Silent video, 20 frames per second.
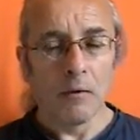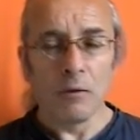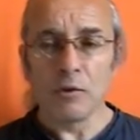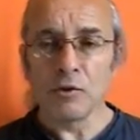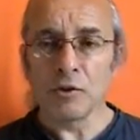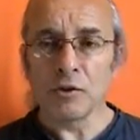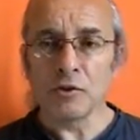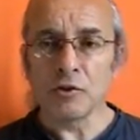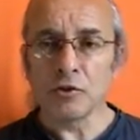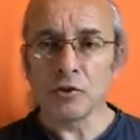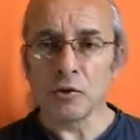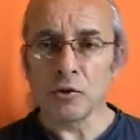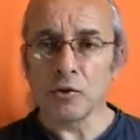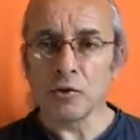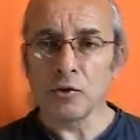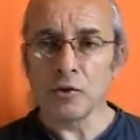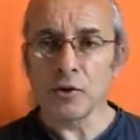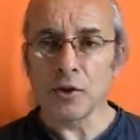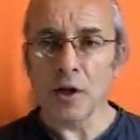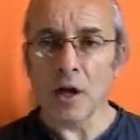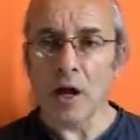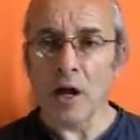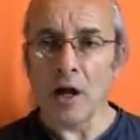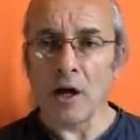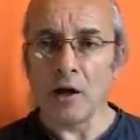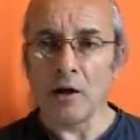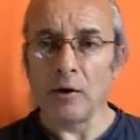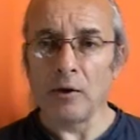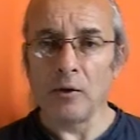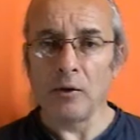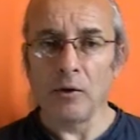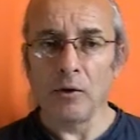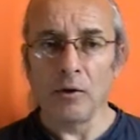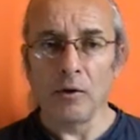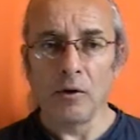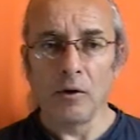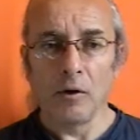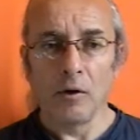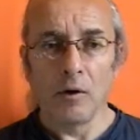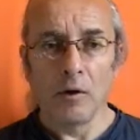which just shows how
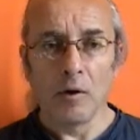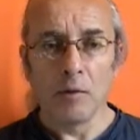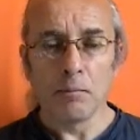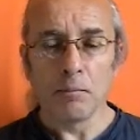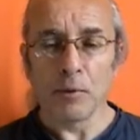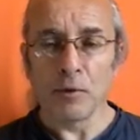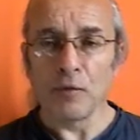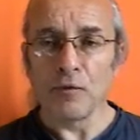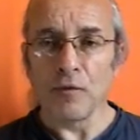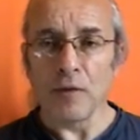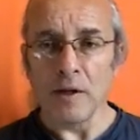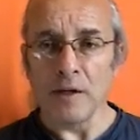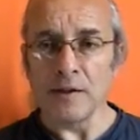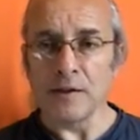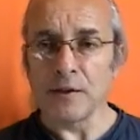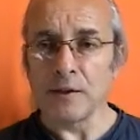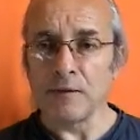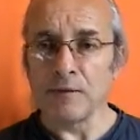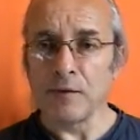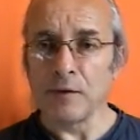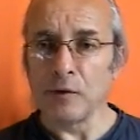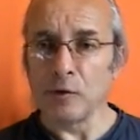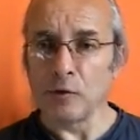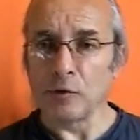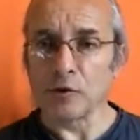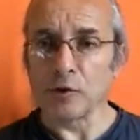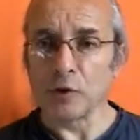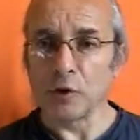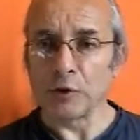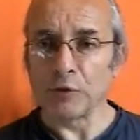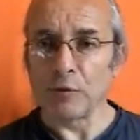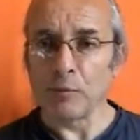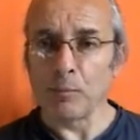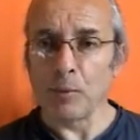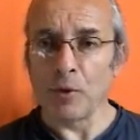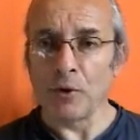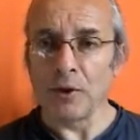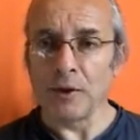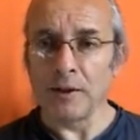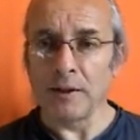pervasive the notion of a
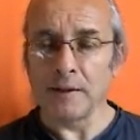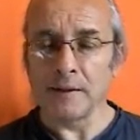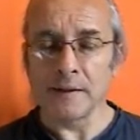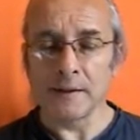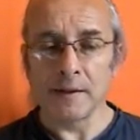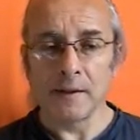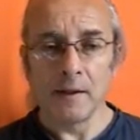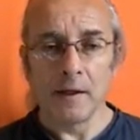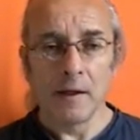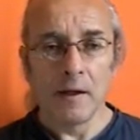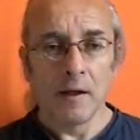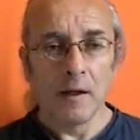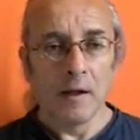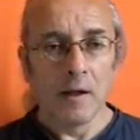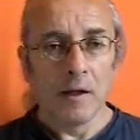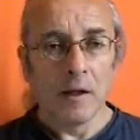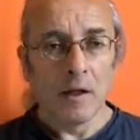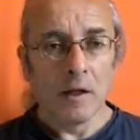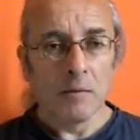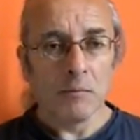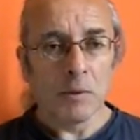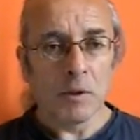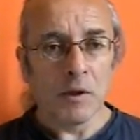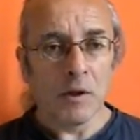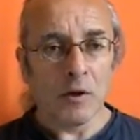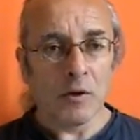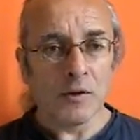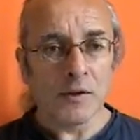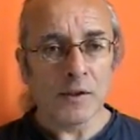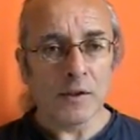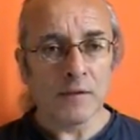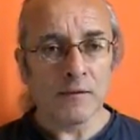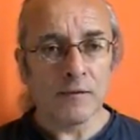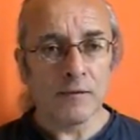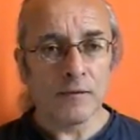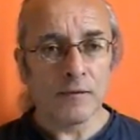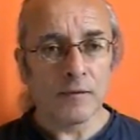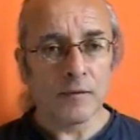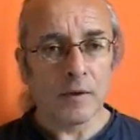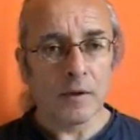body is. Because
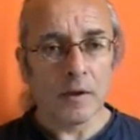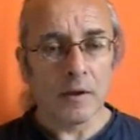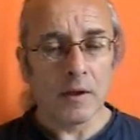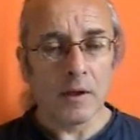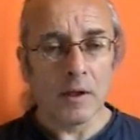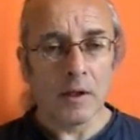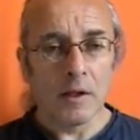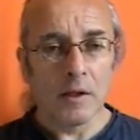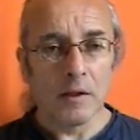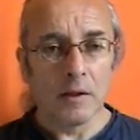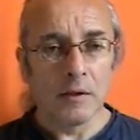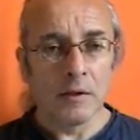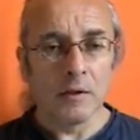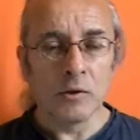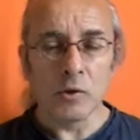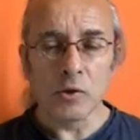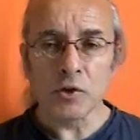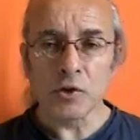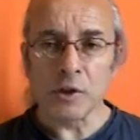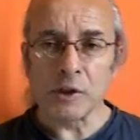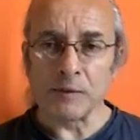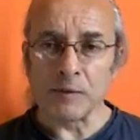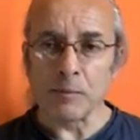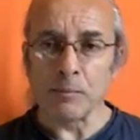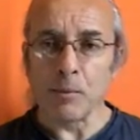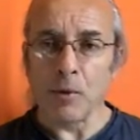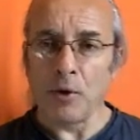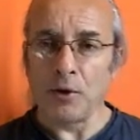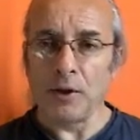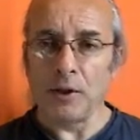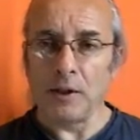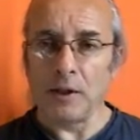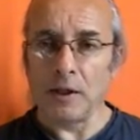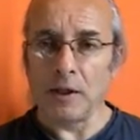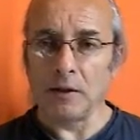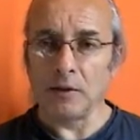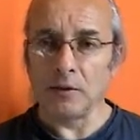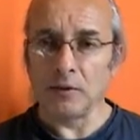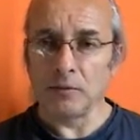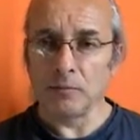if the notion of a body
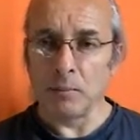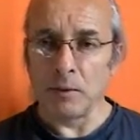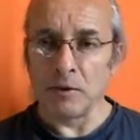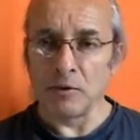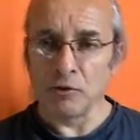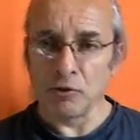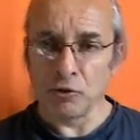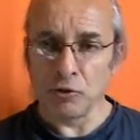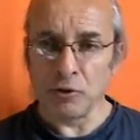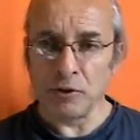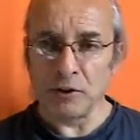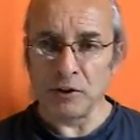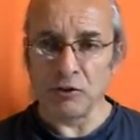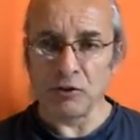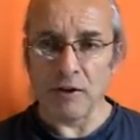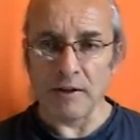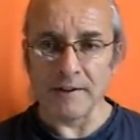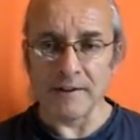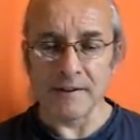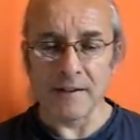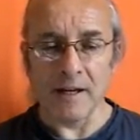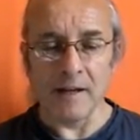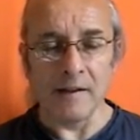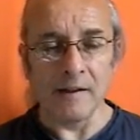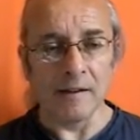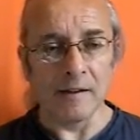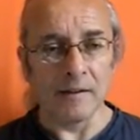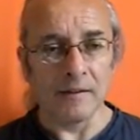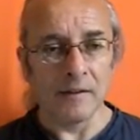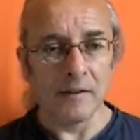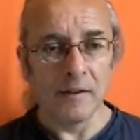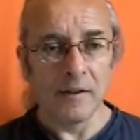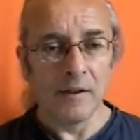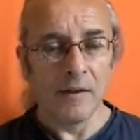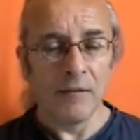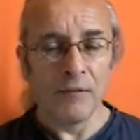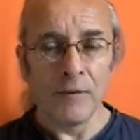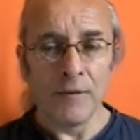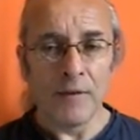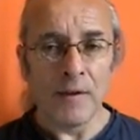has been truly transcended,
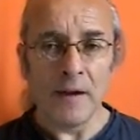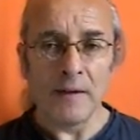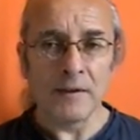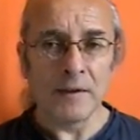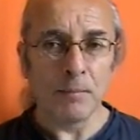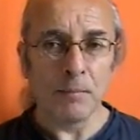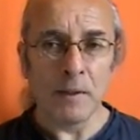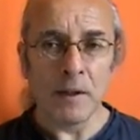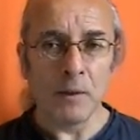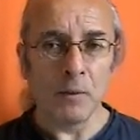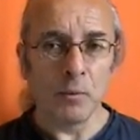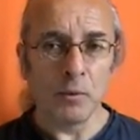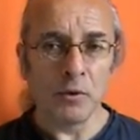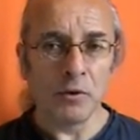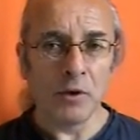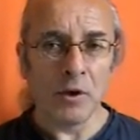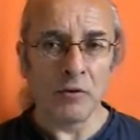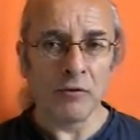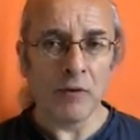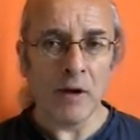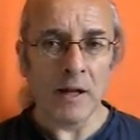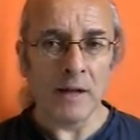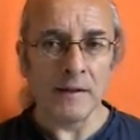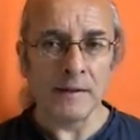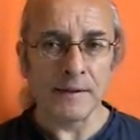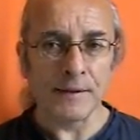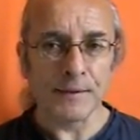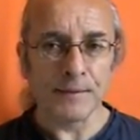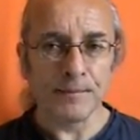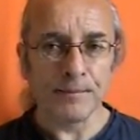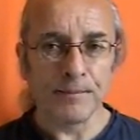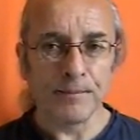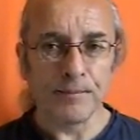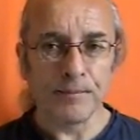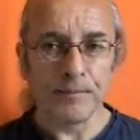then that debate wouldn't arise.